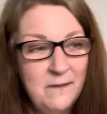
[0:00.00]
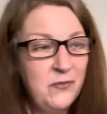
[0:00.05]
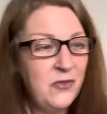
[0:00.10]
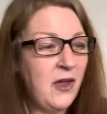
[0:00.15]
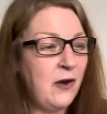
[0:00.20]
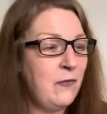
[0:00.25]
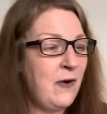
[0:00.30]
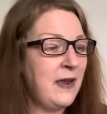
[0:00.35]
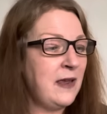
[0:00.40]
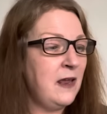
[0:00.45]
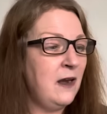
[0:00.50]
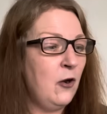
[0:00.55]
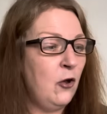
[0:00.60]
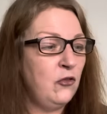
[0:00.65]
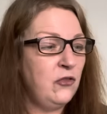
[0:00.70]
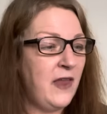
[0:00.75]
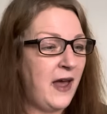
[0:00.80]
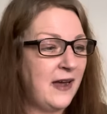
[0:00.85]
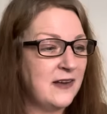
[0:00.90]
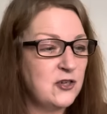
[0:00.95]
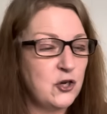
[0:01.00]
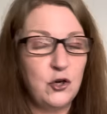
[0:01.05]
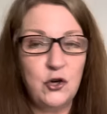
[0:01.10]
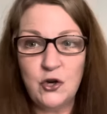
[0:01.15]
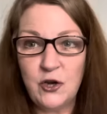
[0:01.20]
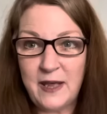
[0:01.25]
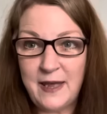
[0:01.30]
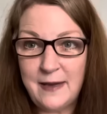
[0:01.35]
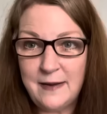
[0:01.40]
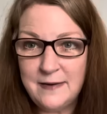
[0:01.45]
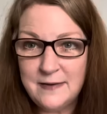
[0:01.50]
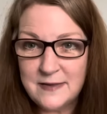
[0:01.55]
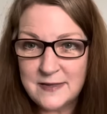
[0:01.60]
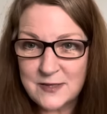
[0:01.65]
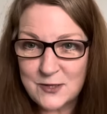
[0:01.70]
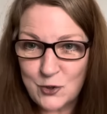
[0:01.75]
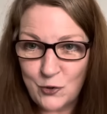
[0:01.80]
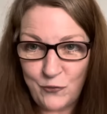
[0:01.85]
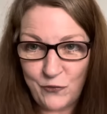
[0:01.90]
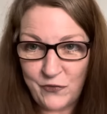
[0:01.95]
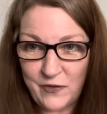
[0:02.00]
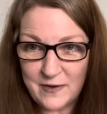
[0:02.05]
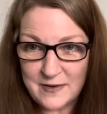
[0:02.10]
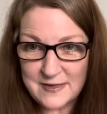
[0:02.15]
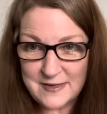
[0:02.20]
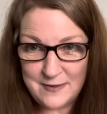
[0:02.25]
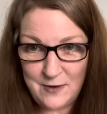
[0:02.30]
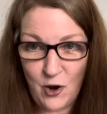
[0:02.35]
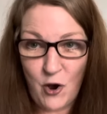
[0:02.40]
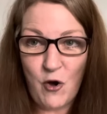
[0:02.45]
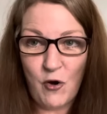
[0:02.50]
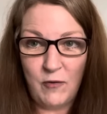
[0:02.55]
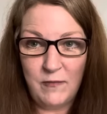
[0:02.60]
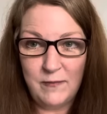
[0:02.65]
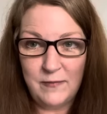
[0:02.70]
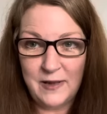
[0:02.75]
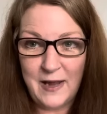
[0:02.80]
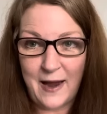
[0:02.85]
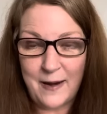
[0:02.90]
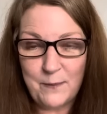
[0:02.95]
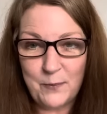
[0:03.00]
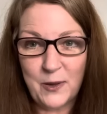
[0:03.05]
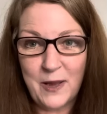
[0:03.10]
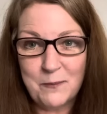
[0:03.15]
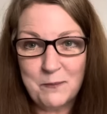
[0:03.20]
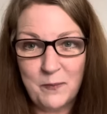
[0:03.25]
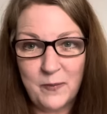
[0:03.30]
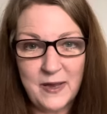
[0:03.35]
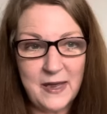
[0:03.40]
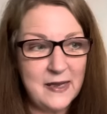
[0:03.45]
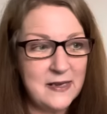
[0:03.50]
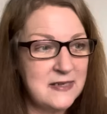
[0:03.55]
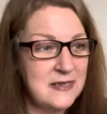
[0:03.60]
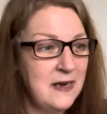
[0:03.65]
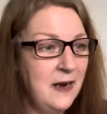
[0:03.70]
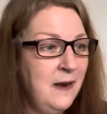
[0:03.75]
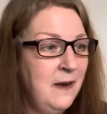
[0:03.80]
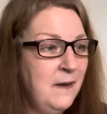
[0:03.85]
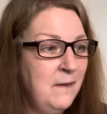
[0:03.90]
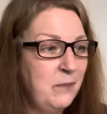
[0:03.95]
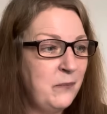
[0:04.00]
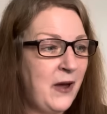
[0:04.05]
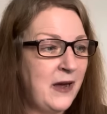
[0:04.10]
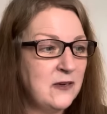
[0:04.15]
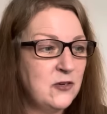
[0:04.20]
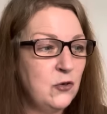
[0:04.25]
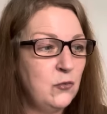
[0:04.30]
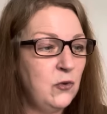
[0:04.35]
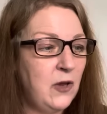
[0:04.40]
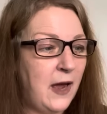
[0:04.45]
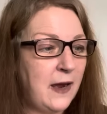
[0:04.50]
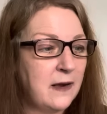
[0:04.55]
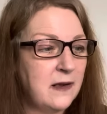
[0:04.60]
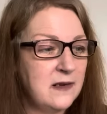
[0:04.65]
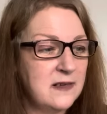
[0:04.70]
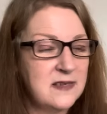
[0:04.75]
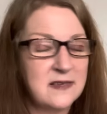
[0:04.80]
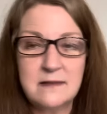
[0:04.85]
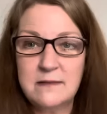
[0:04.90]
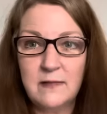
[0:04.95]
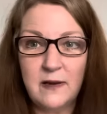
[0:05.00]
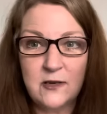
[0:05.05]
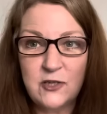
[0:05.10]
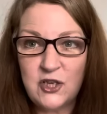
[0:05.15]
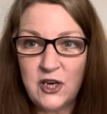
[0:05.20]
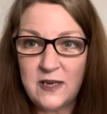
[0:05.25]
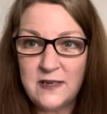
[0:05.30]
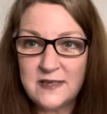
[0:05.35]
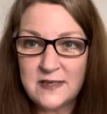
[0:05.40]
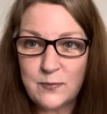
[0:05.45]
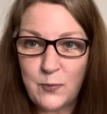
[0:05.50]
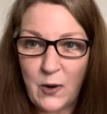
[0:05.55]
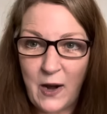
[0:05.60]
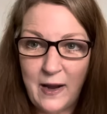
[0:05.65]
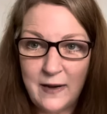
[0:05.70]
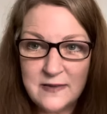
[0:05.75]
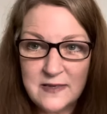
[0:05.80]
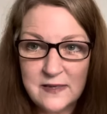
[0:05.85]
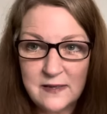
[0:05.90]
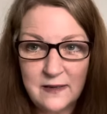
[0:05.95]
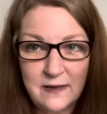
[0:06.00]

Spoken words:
I reckon on that I don't eat stuff that's not, like, plant-based, but I do like a cheese spread.